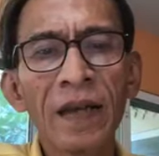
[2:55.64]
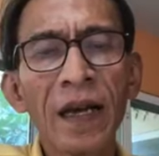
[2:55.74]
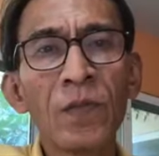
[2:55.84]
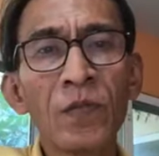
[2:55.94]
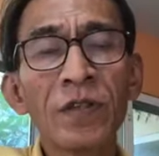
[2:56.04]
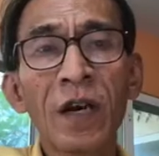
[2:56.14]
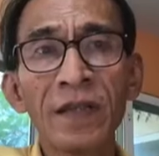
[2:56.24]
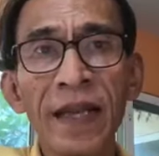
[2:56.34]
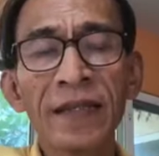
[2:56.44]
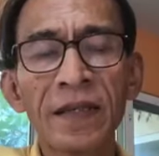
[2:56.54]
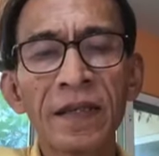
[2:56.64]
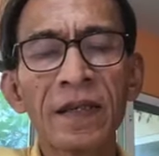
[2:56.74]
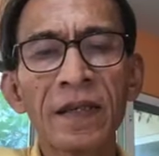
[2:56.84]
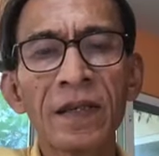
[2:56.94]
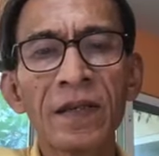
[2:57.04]
And I would connect
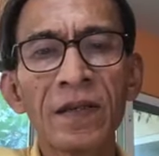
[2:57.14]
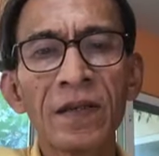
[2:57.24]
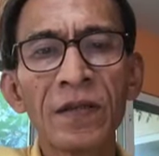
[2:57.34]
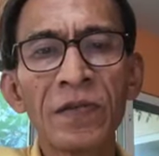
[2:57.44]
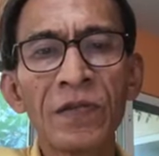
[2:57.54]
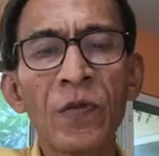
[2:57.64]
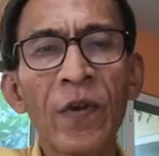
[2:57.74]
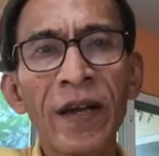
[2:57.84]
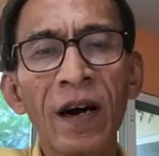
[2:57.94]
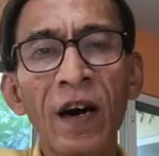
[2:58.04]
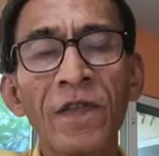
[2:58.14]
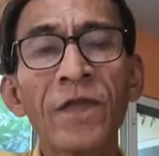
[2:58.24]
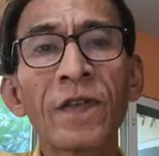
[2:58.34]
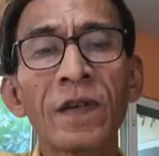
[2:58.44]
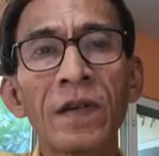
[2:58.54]
to the way
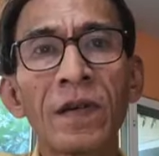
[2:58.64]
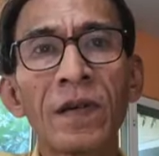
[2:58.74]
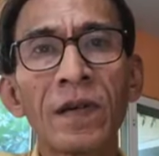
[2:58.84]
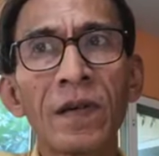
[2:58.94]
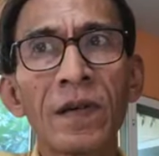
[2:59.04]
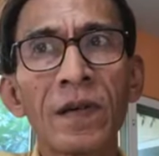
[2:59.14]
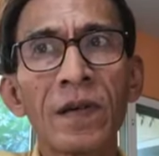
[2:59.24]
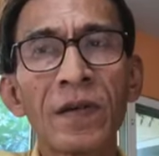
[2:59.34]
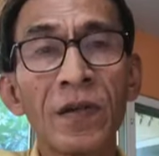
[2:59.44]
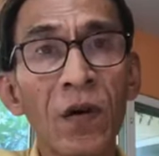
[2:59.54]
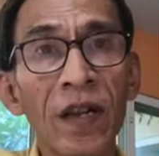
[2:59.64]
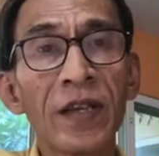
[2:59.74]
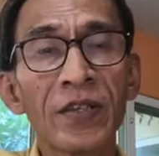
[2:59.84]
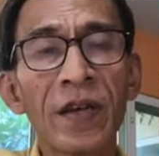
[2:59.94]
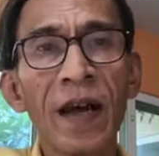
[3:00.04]
of
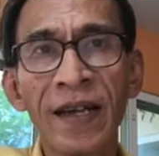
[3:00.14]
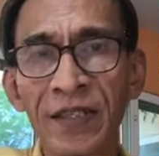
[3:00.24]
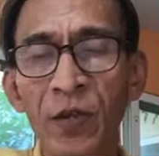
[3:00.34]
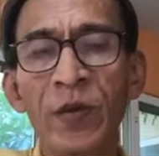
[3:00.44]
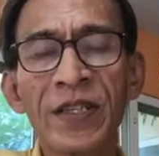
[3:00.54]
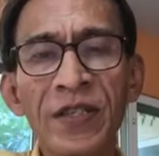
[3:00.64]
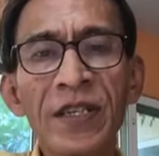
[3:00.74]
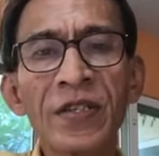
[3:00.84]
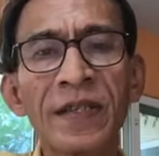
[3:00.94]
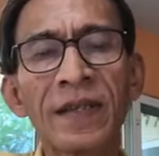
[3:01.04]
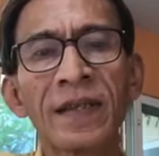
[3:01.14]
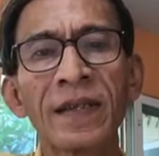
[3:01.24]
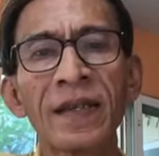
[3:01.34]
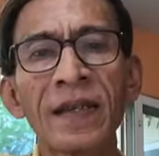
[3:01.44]
knowledge acquisition.